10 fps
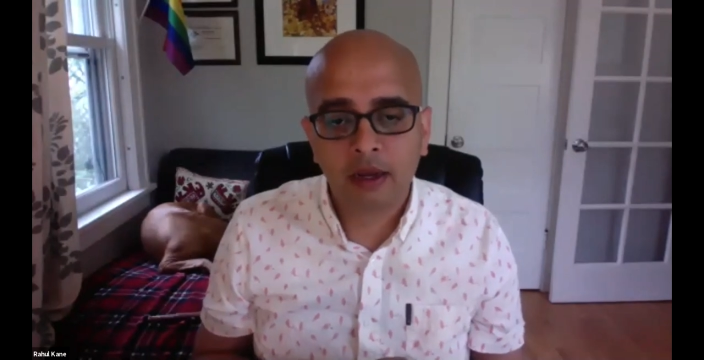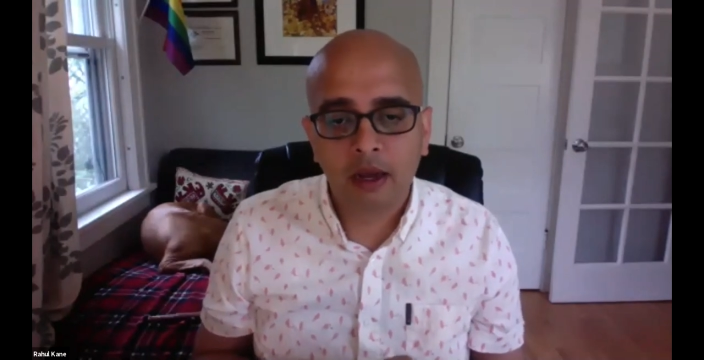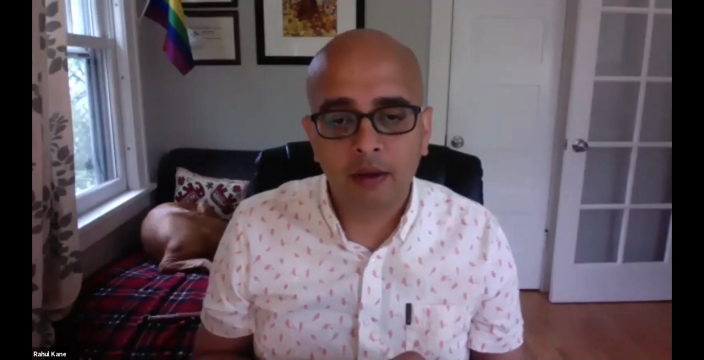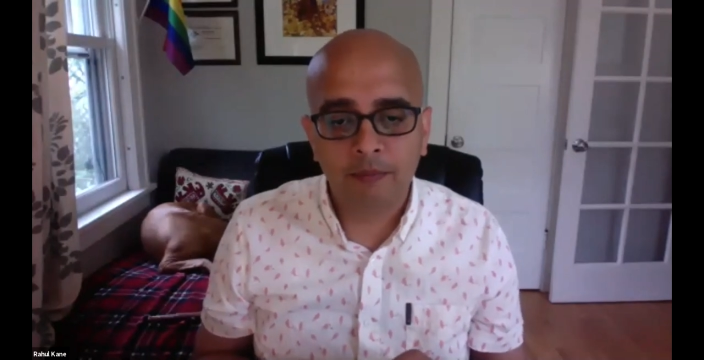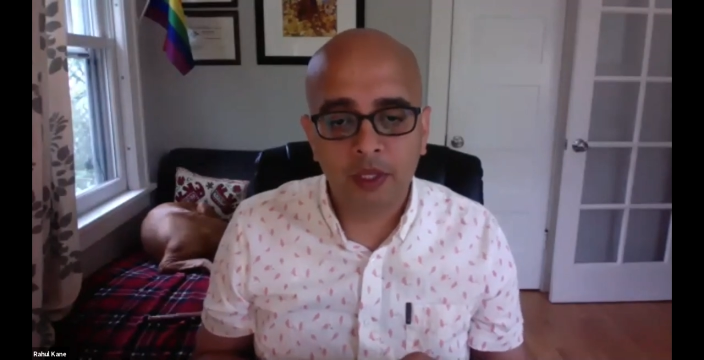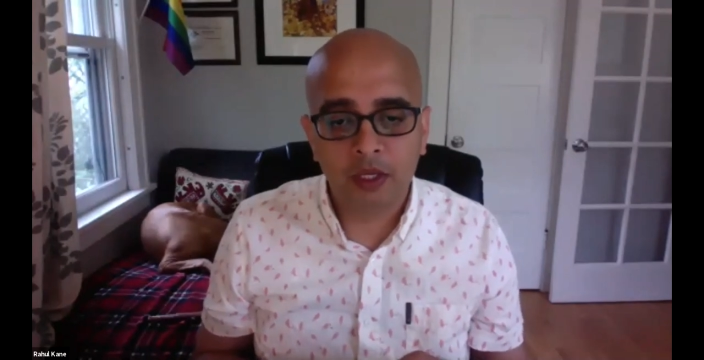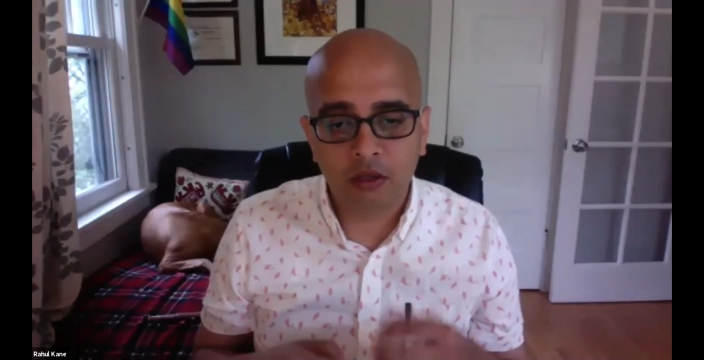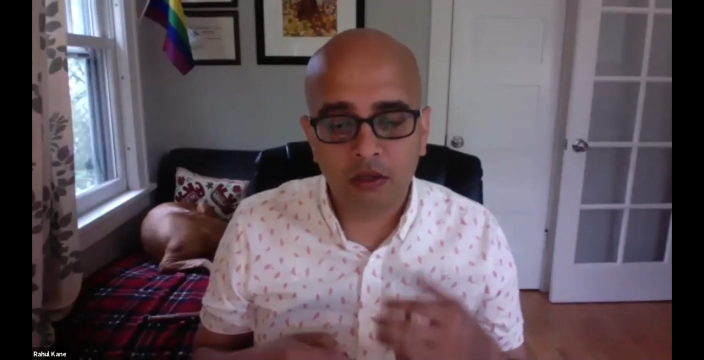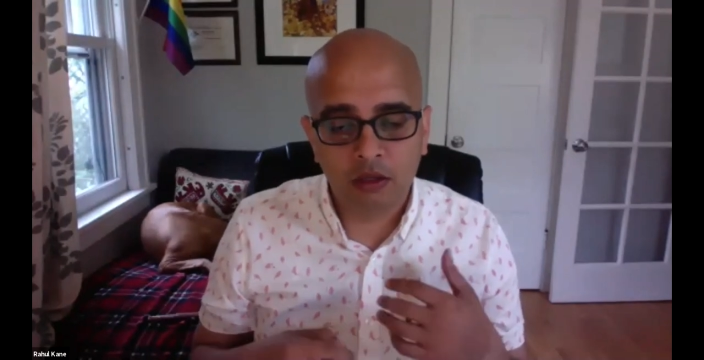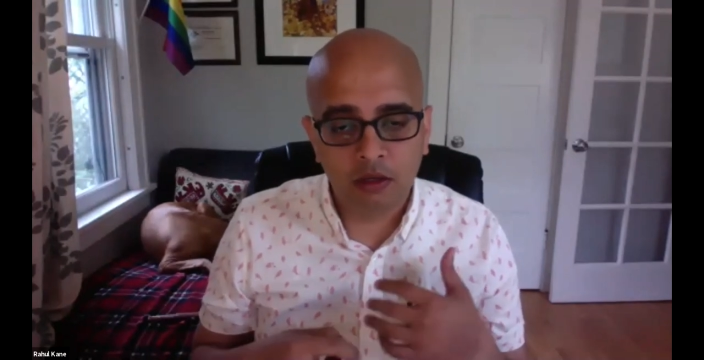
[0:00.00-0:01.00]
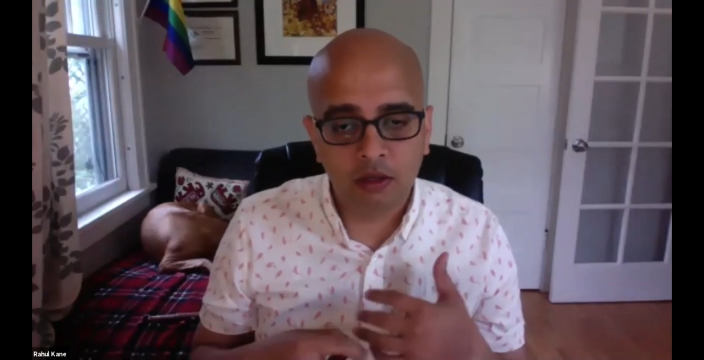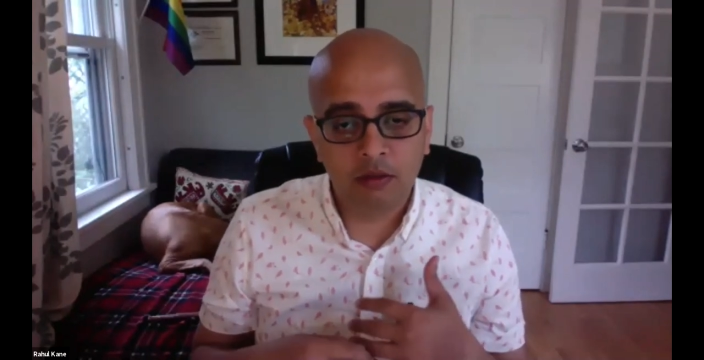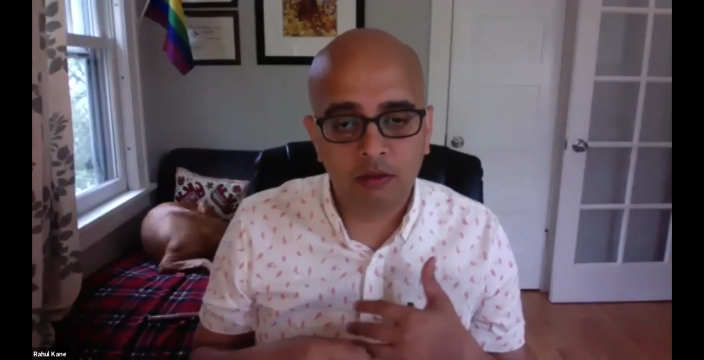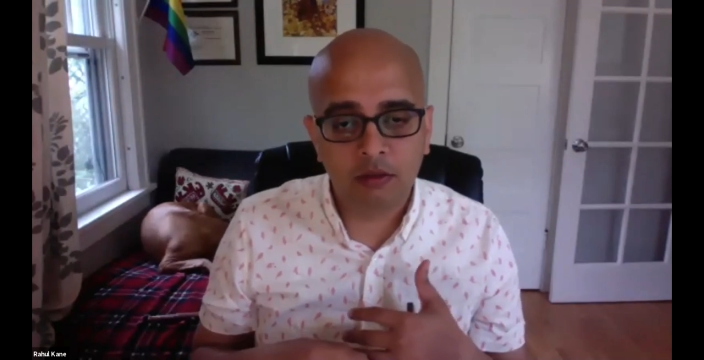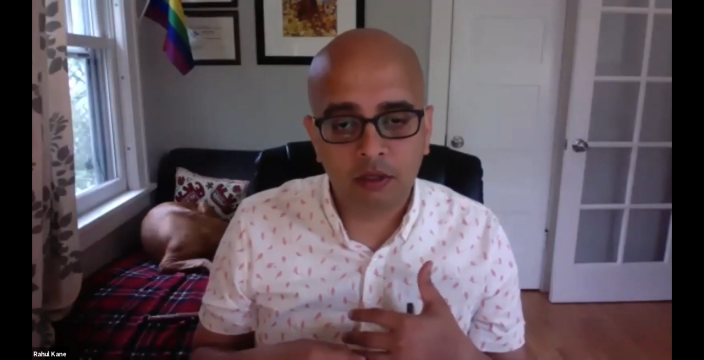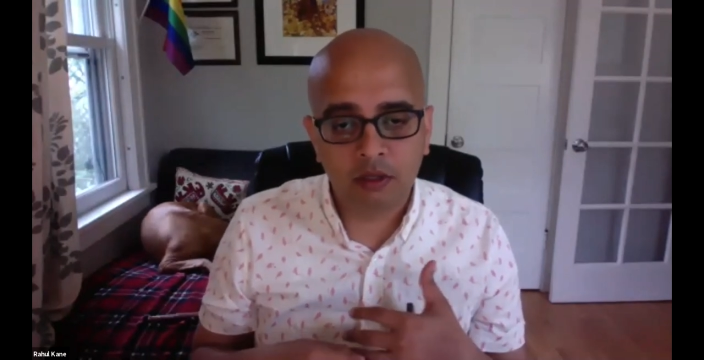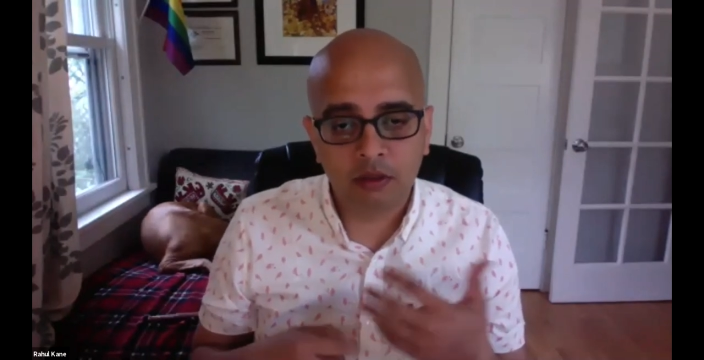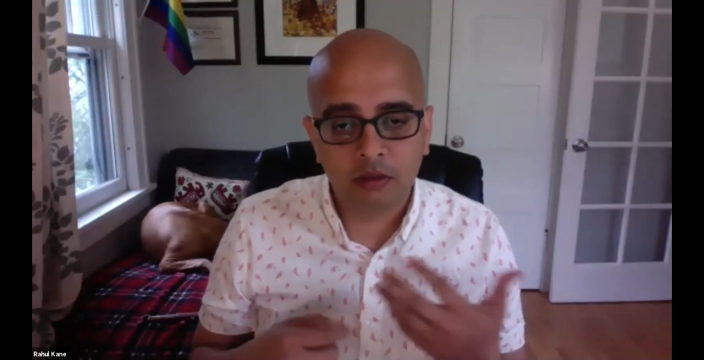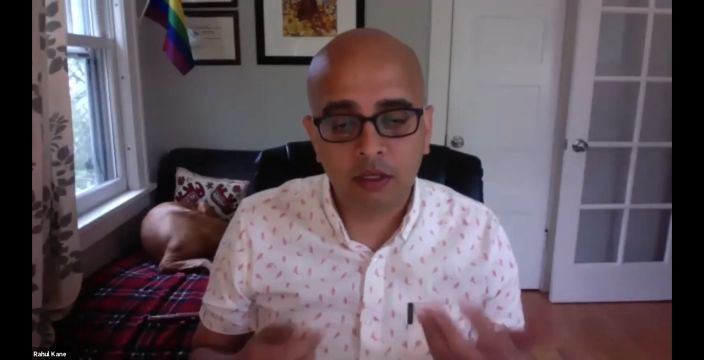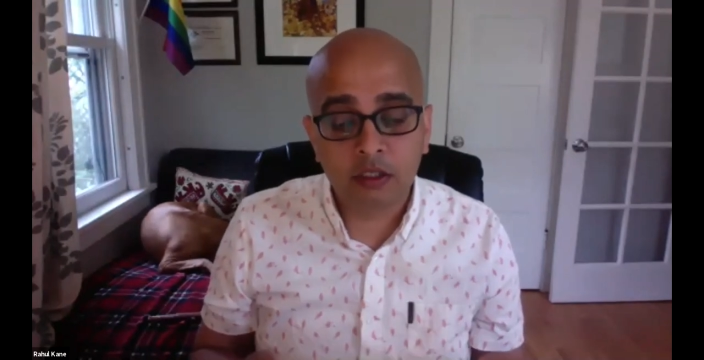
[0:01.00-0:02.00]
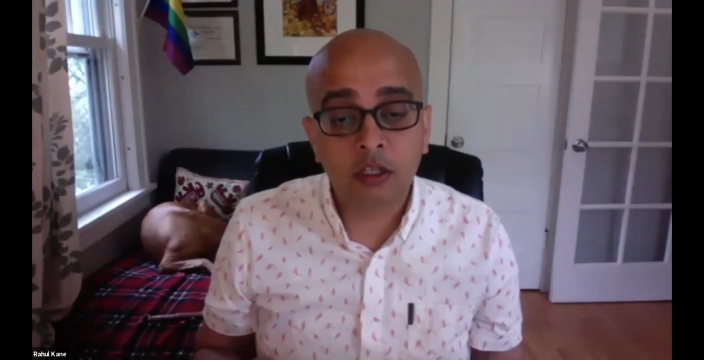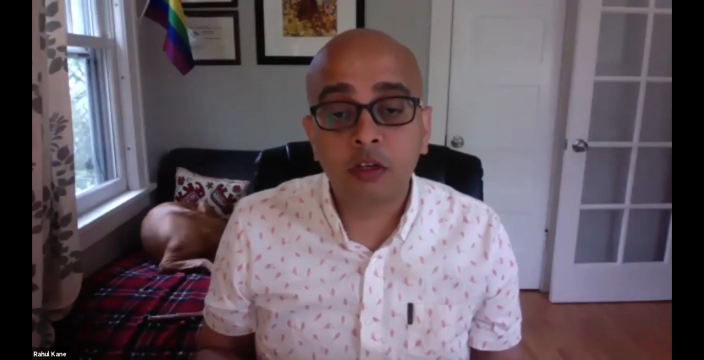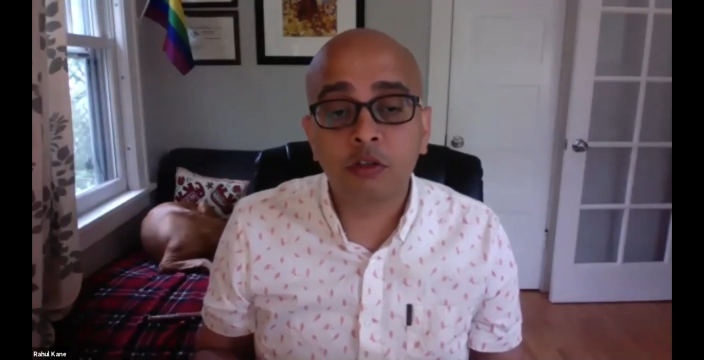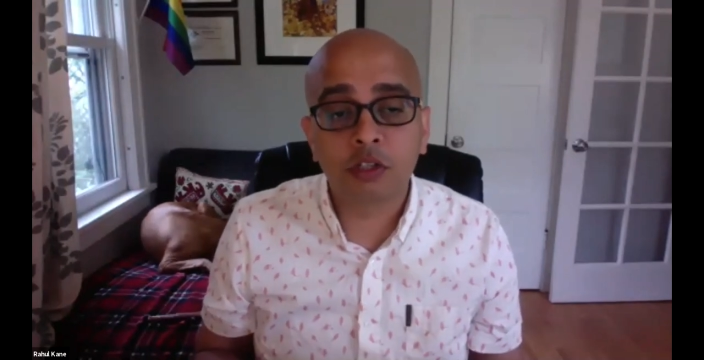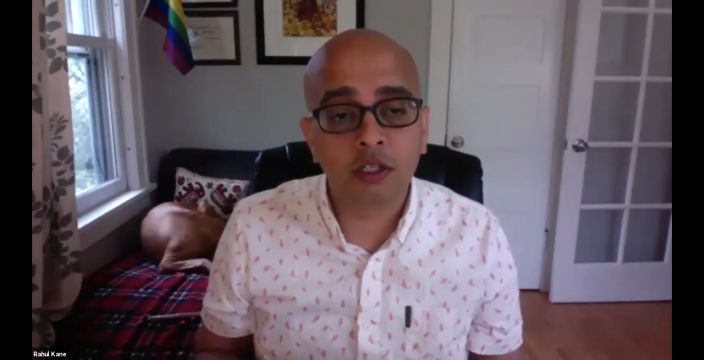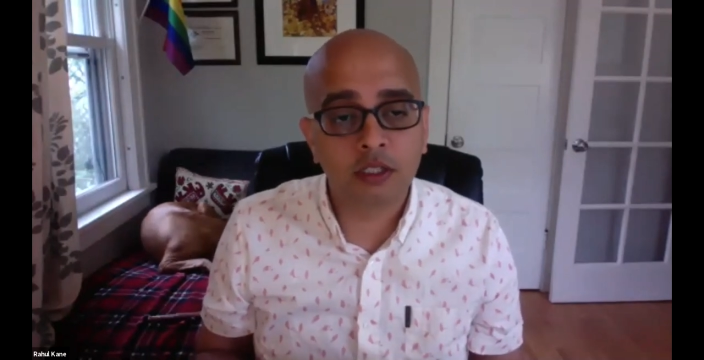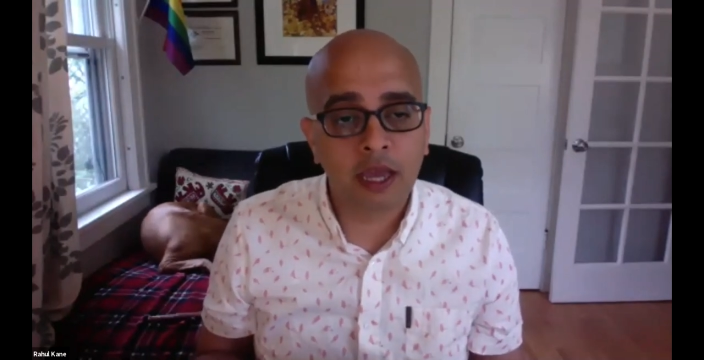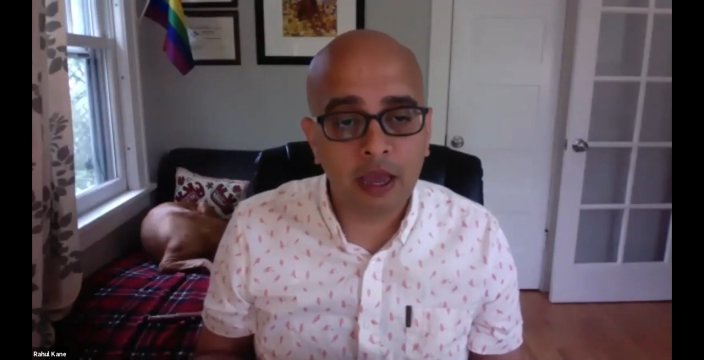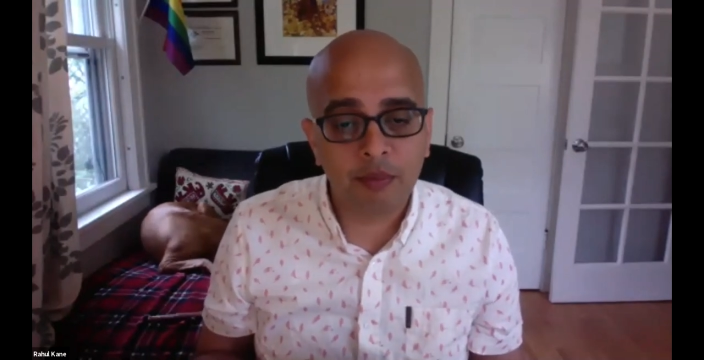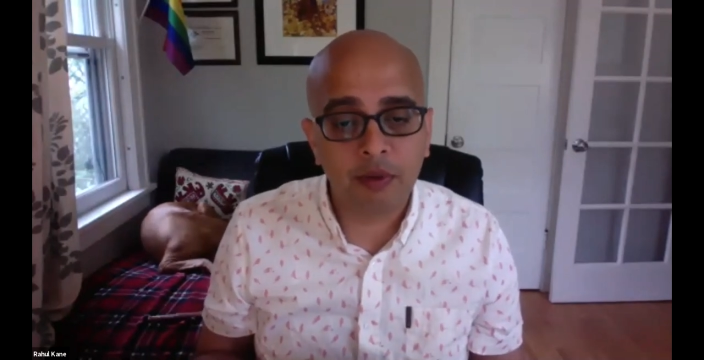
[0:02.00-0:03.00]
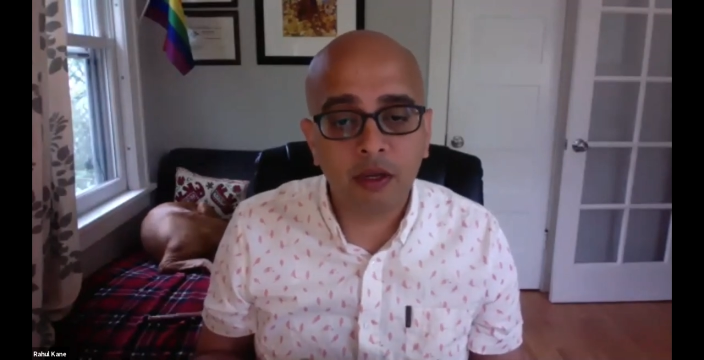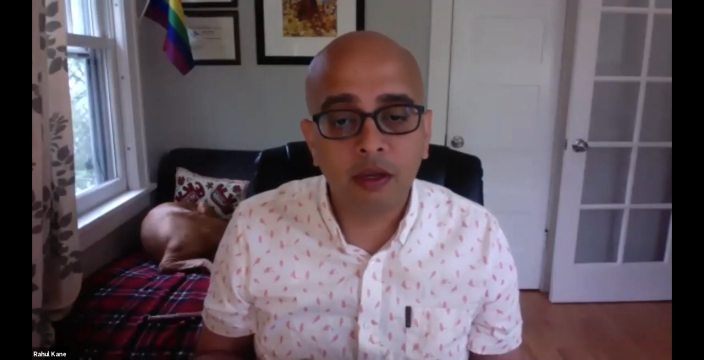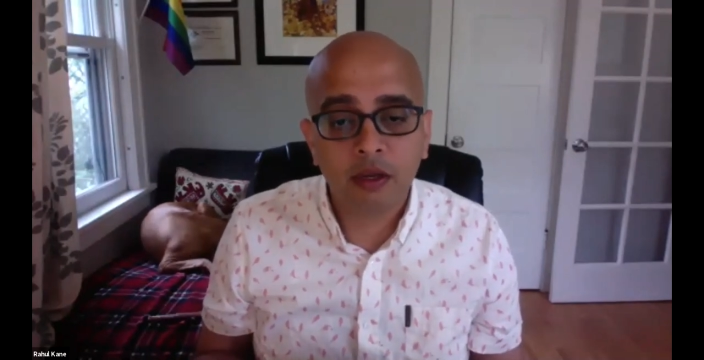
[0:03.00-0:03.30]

the institution is happy